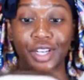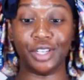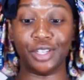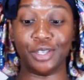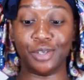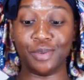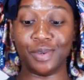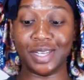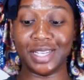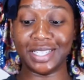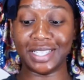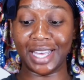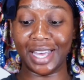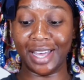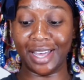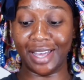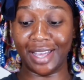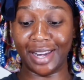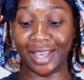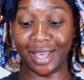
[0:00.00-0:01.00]
units,
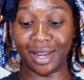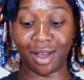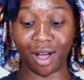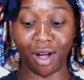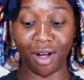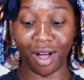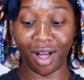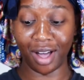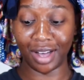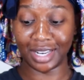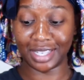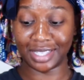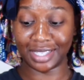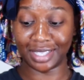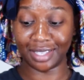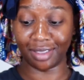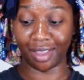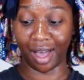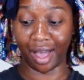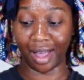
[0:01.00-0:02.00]
and in all
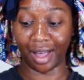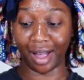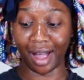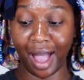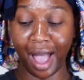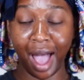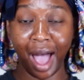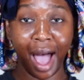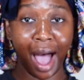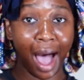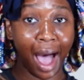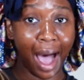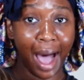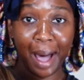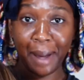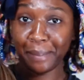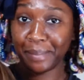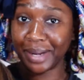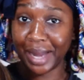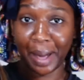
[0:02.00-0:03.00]
honesty, like,
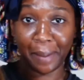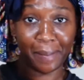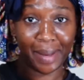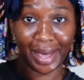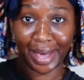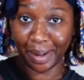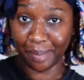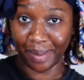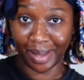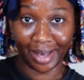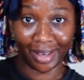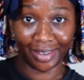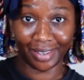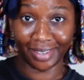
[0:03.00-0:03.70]
I'm not mad about